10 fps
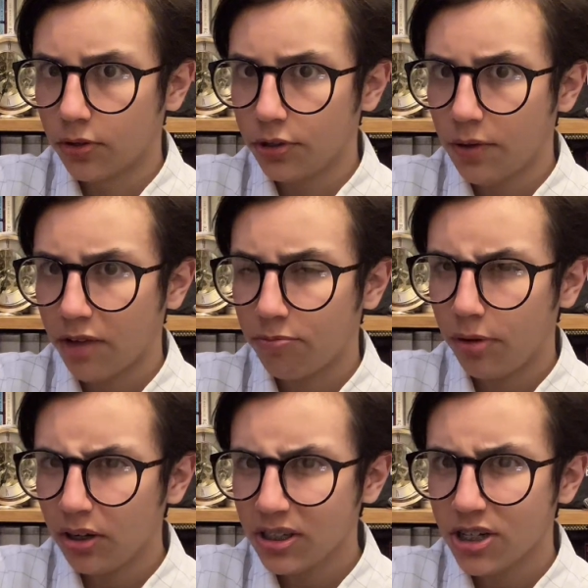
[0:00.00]
You have
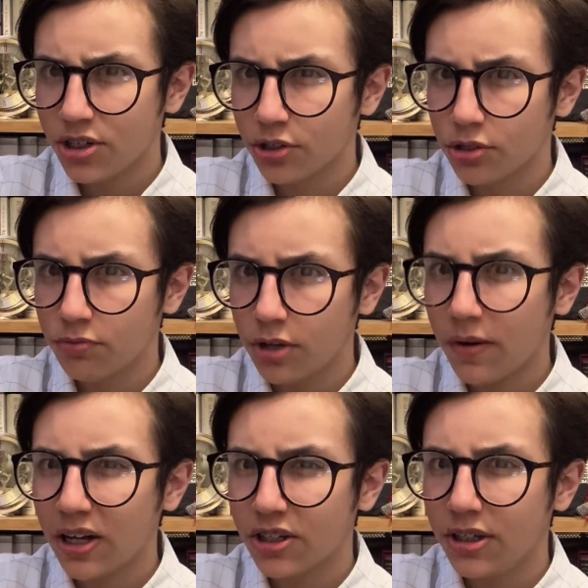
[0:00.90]
politicians who don't
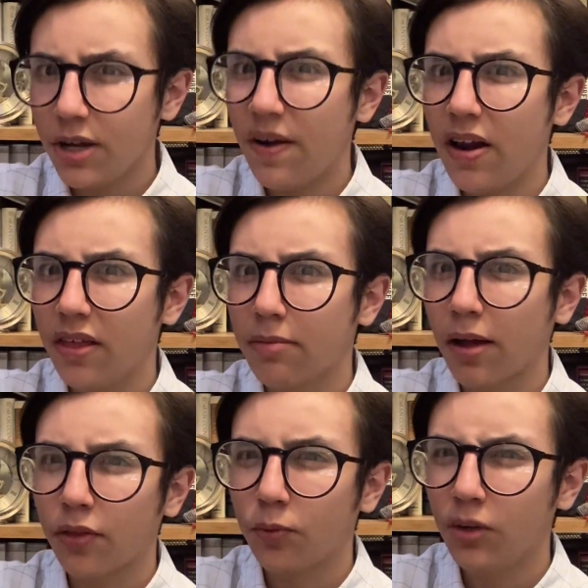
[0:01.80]
actually know anything
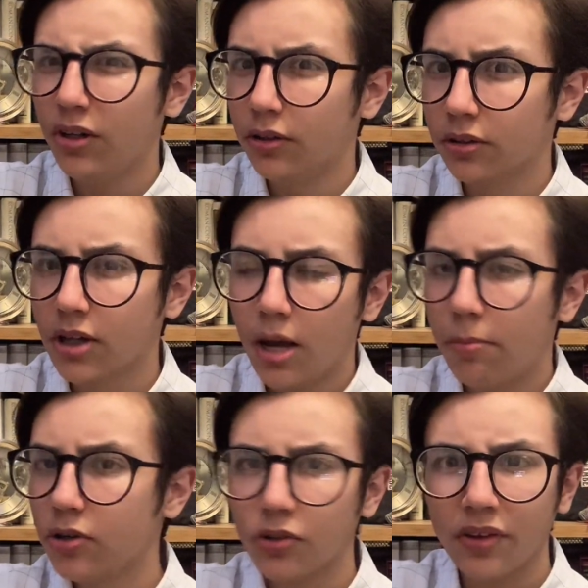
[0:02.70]
about the world
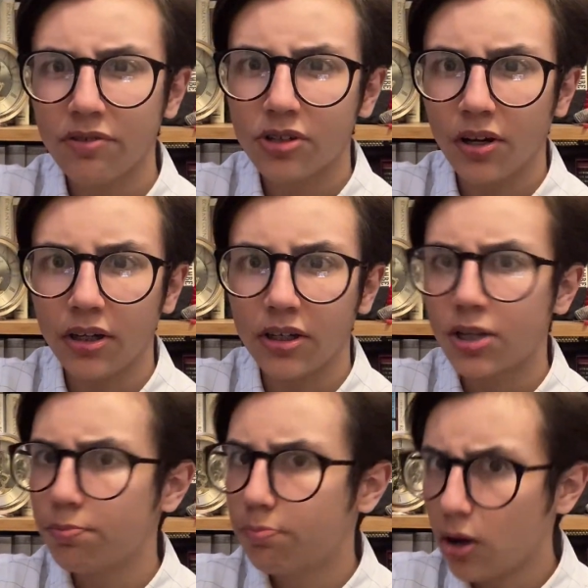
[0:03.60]
because all they've studied
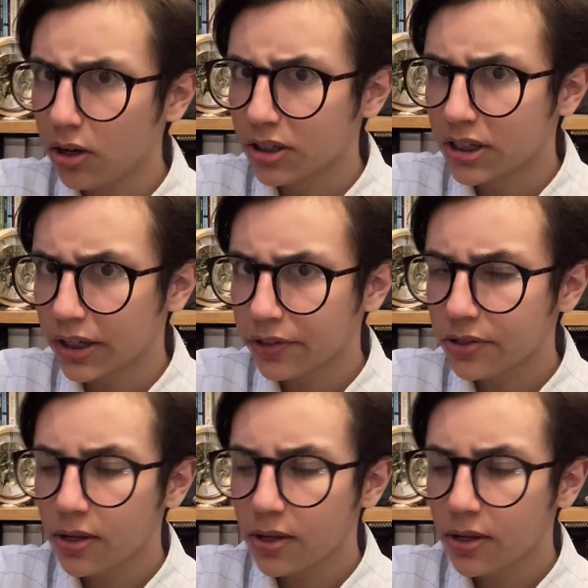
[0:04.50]
is politics.